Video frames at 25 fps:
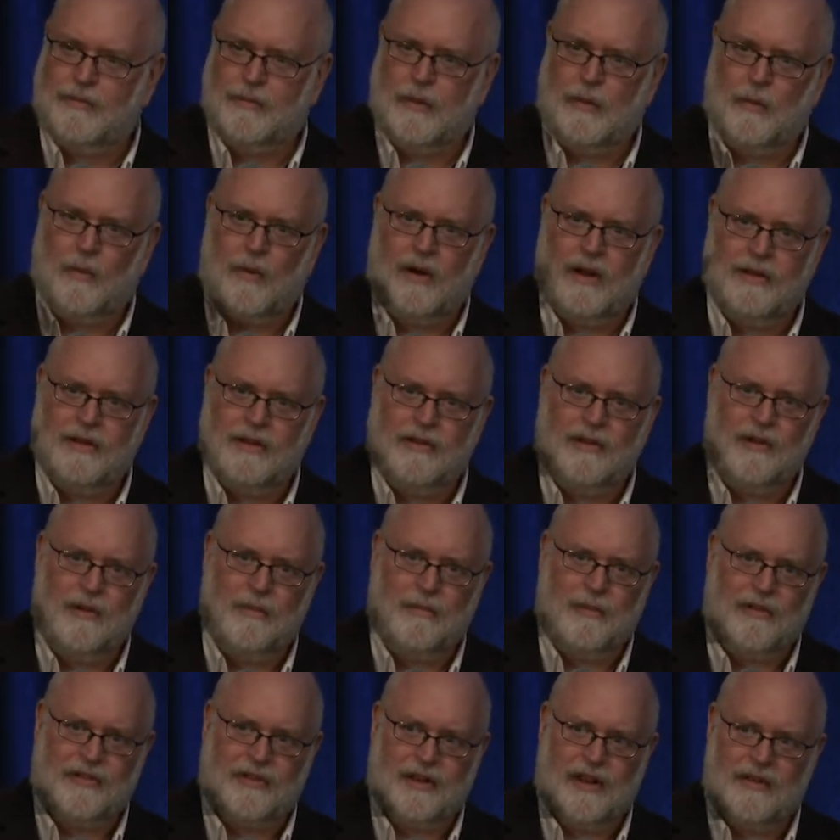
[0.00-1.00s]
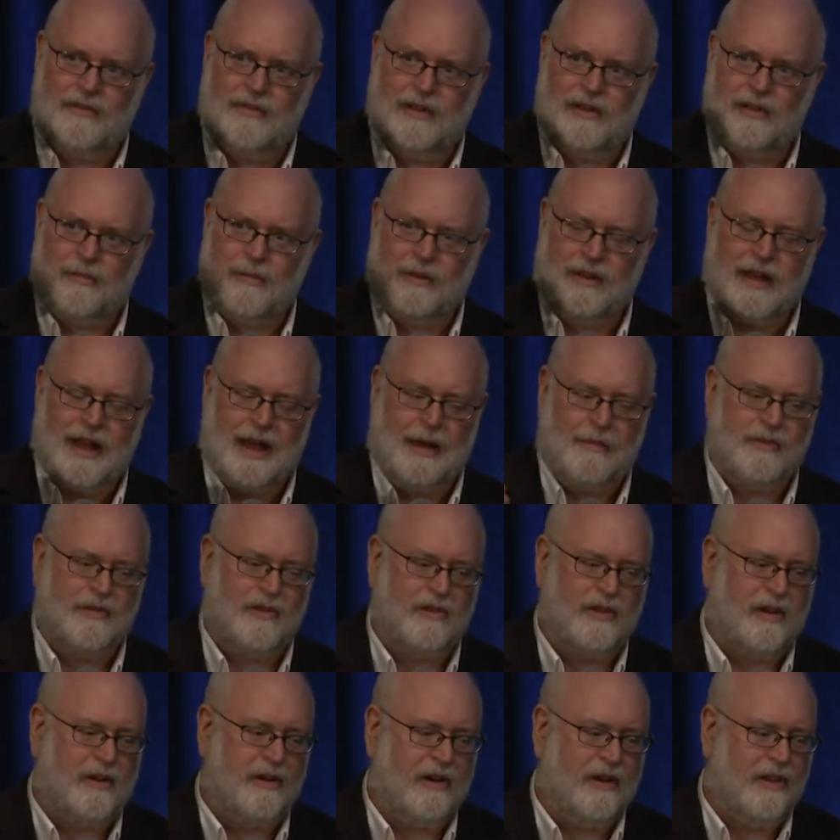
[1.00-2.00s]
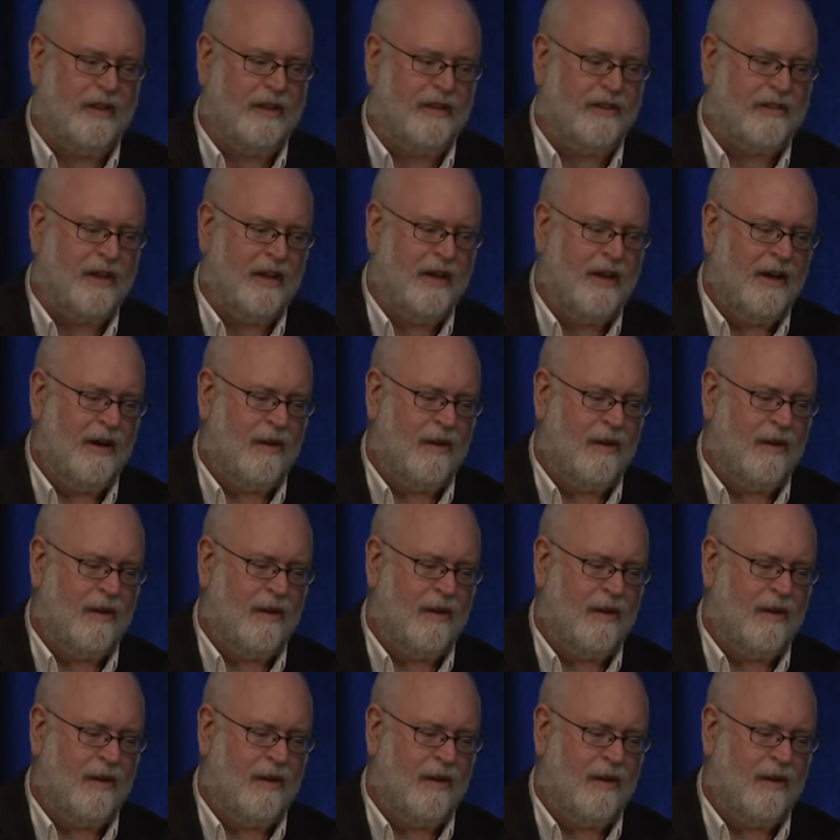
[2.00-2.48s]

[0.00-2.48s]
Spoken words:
but 1 to 2% of it's been captured under these